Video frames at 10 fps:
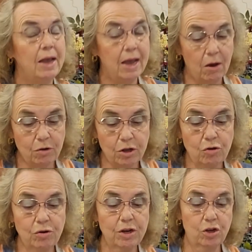how can
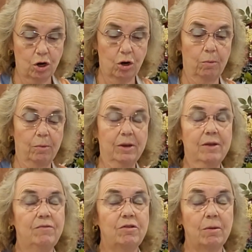you determine
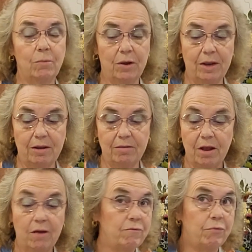if someone is
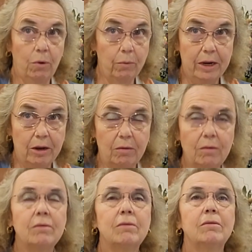for real
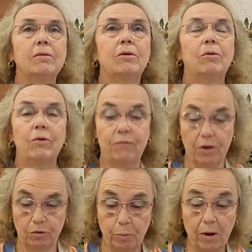or a
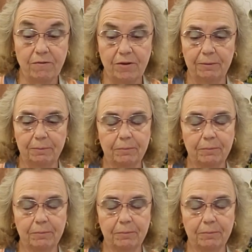false prophet?